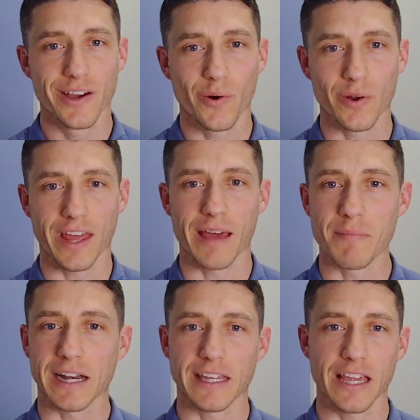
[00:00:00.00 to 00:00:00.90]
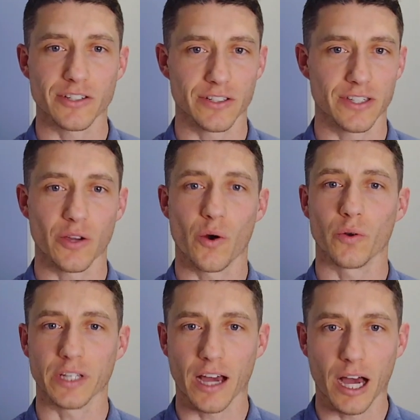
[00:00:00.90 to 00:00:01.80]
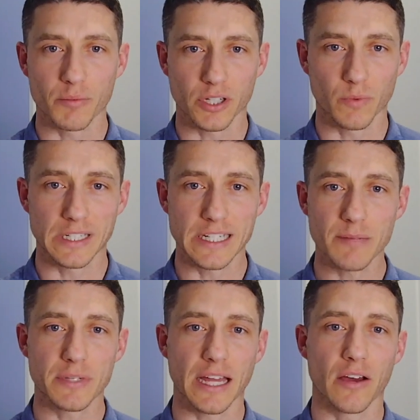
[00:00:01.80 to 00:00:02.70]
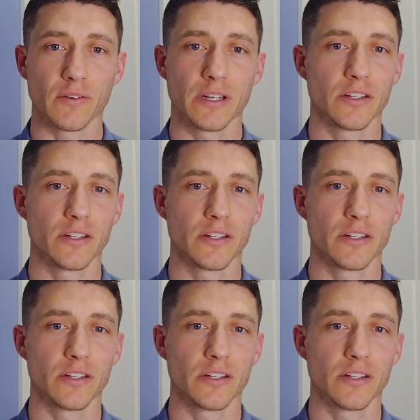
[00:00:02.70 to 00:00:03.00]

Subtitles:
or that medication is the only option when deep down